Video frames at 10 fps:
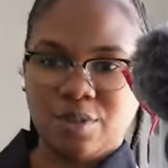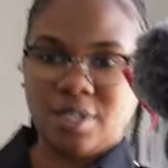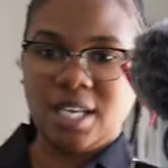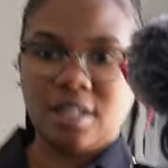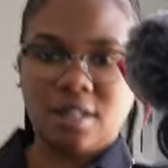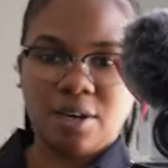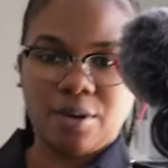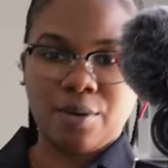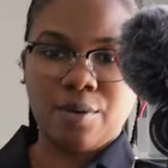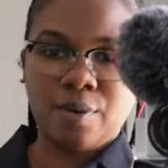
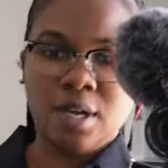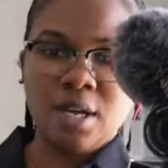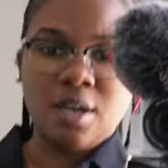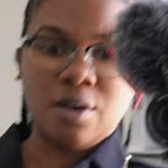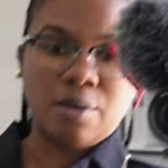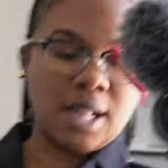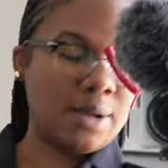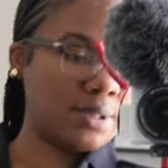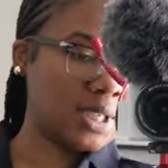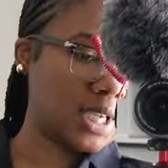Uniqlo while I
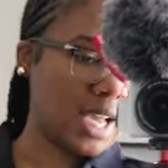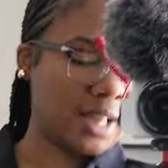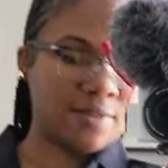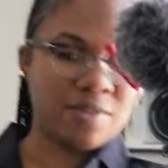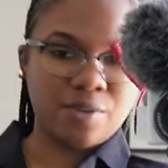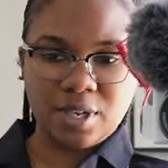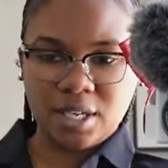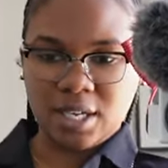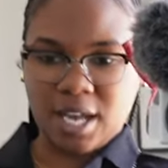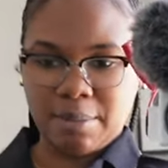was in
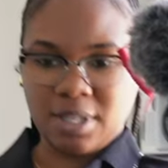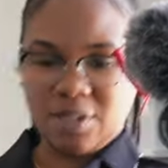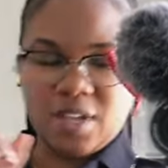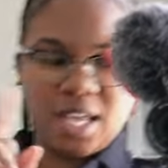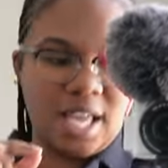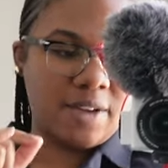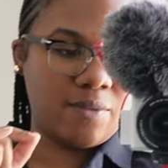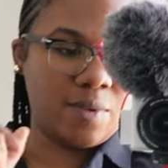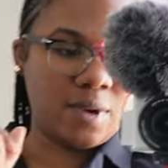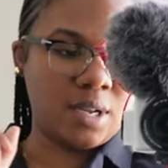California. I believe they have
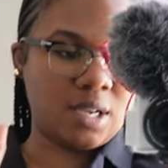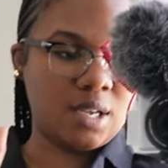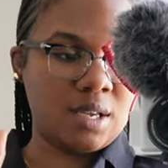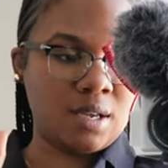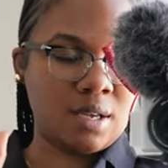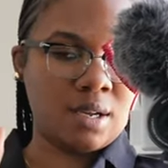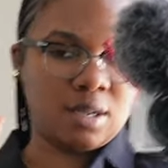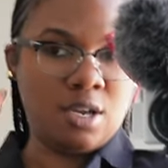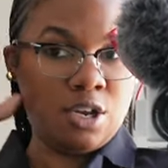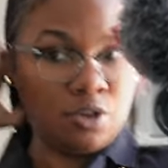one in
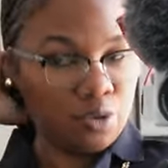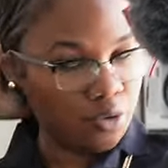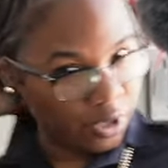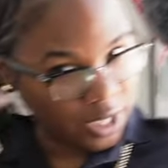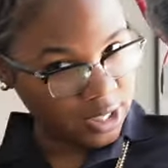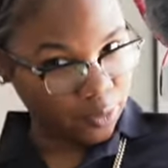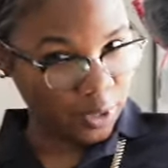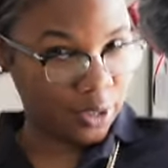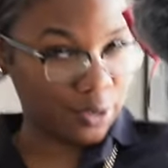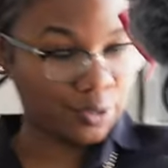New York as well.